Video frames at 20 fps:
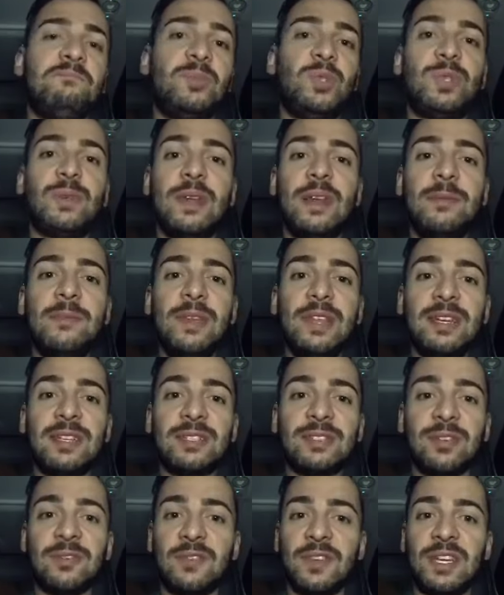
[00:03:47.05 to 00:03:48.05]
20
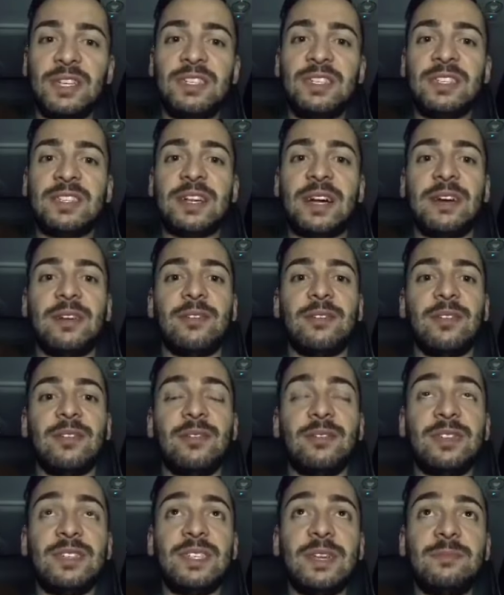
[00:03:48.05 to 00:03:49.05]
minutes of each style,
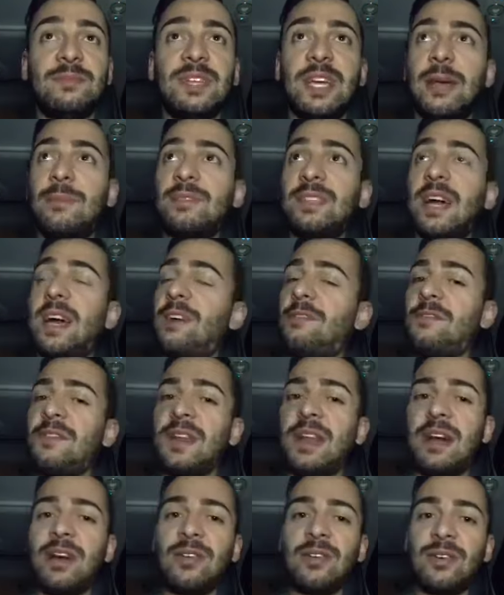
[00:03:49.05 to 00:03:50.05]
or sometimes half an
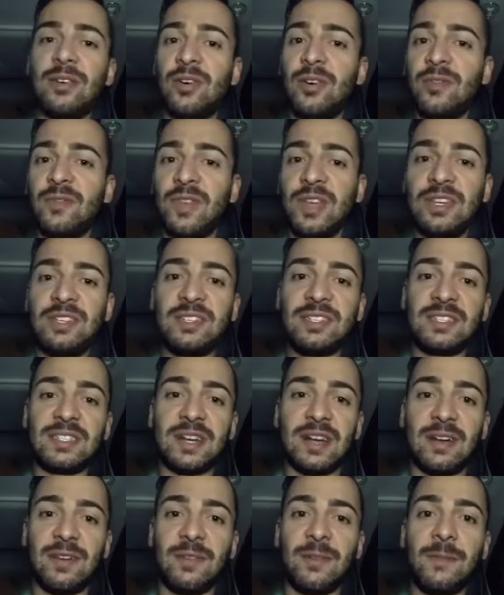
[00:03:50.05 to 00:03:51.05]
hour of each
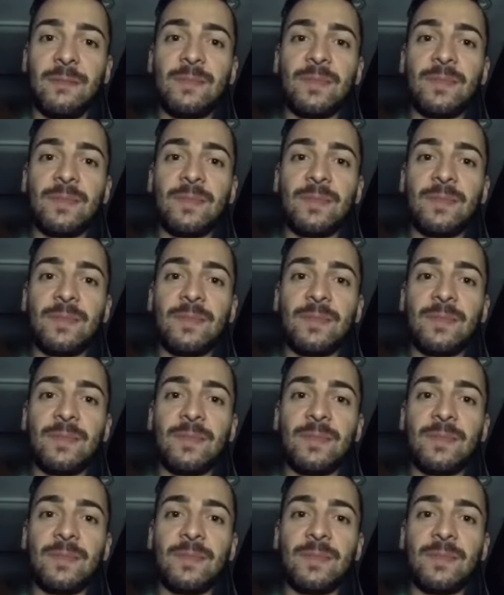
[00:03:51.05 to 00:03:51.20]
style.